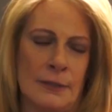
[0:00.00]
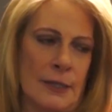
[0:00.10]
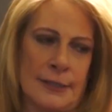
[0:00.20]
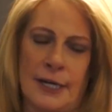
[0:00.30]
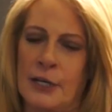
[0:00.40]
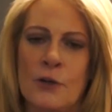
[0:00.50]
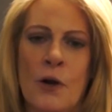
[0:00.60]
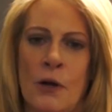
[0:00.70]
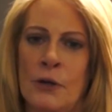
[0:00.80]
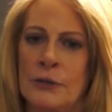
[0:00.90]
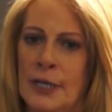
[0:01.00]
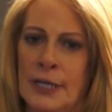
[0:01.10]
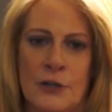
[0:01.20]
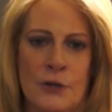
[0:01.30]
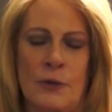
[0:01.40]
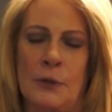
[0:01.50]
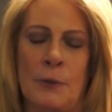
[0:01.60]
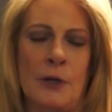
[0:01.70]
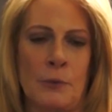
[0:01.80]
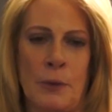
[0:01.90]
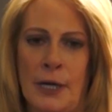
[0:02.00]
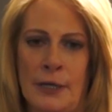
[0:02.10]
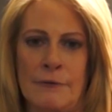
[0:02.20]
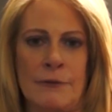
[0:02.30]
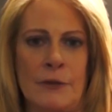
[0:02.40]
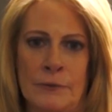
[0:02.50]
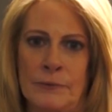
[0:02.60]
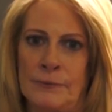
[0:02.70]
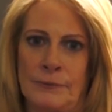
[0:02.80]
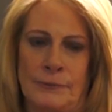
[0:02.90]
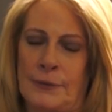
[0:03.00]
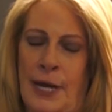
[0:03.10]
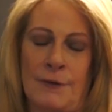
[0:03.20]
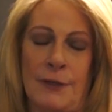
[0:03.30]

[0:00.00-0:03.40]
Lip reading: They take your calls, they get you in here right away if you have